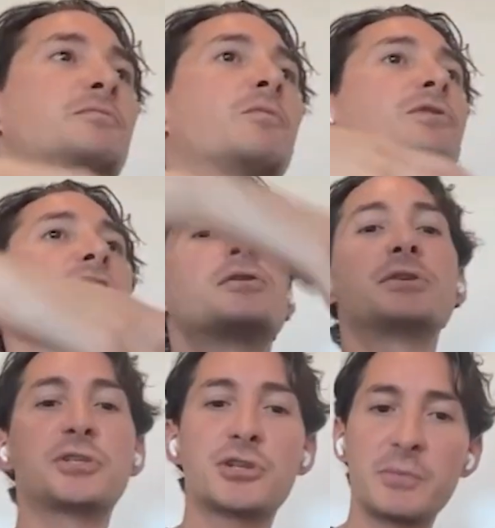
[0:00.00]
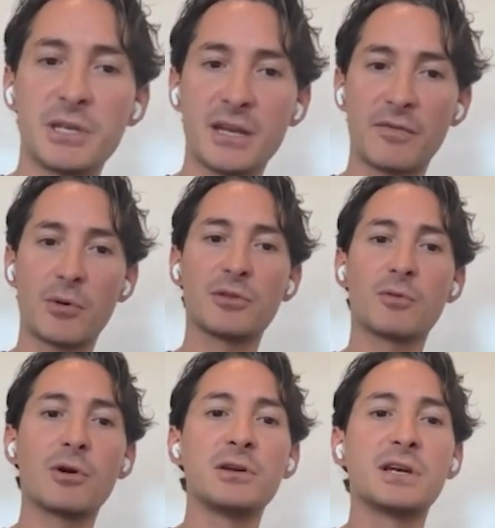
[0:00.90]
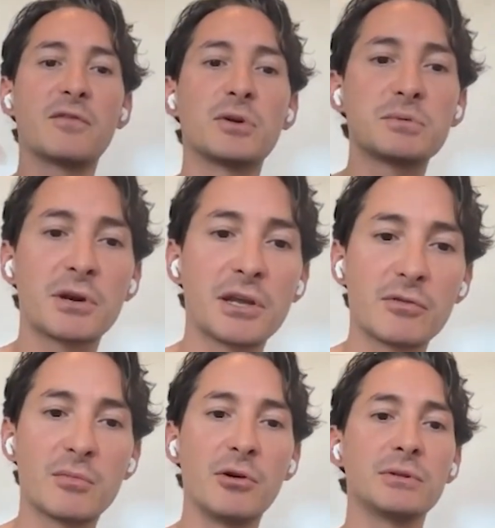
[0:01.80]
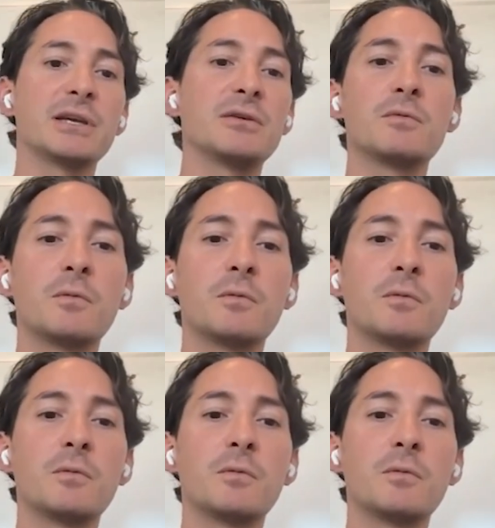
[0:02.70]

we're so distributed everywhere in the world. Everyone's working remotely.